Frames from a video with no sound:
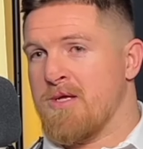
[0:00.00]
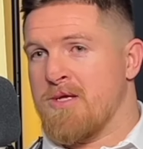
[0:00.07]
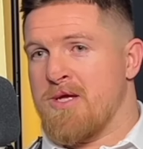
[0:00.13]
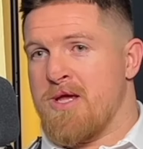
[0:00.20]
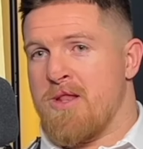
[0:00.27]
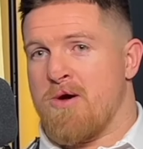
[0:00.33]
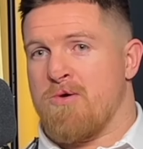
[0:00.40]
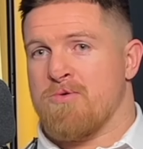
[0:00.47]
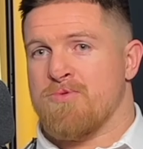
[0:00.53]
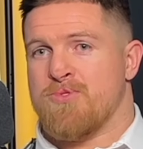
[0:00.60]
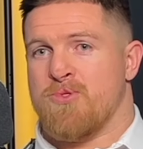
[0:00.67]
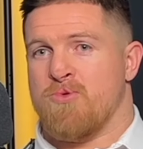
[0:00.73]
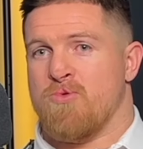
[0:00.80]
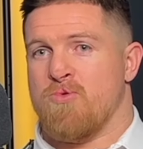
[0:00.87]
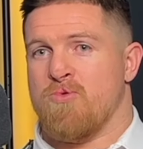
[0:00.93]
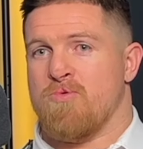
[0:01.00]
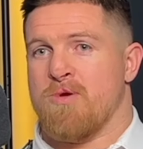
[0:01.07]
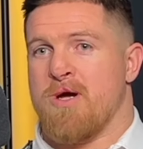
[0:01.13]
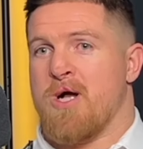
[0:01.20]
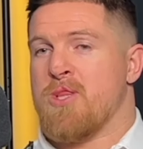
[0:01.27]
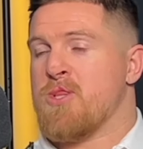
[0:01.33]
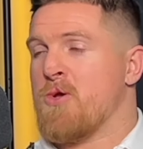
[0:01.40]
to
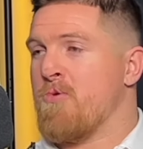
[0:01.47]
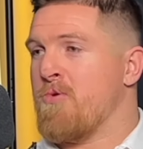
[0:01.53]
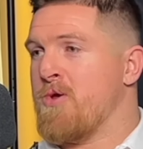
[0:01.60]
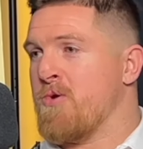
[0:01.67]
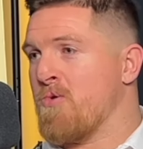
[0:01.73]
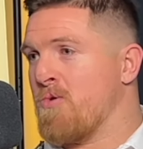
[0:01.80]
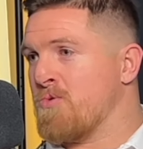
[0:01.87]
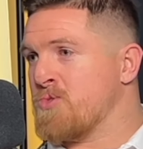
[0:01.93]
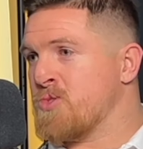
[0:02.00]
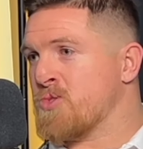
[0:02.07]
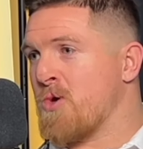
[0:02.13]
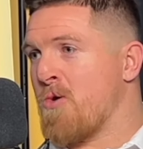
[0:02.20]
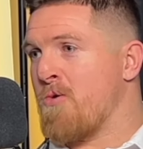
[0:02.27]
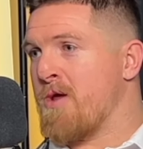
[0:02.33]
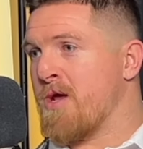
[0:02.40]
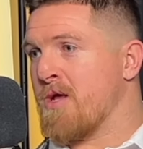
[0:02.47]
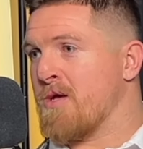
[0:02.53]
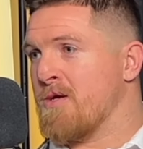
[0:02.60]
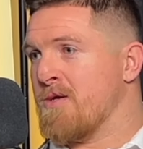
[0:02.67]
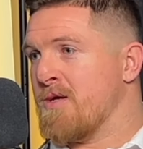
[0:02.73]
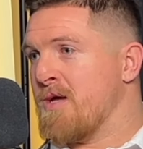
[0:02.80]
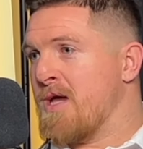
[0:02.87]
a 30-year-old starting
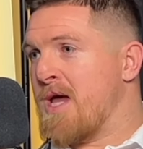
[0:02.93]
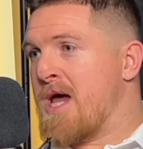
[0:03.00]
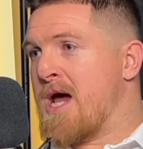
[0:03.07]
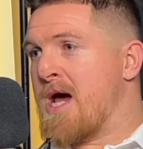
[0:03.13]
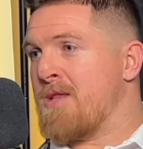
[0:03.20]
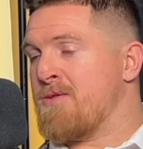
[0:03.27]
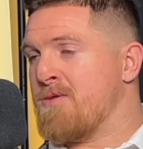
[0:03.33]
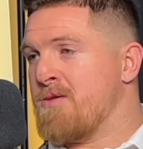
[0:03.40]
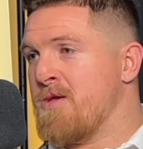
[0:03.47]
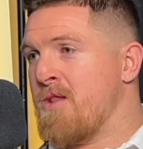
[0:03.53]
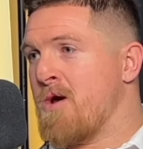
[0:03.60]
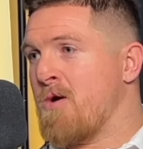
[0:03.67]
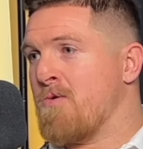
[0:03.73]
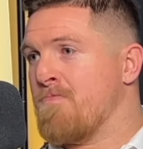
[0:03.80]
at, $500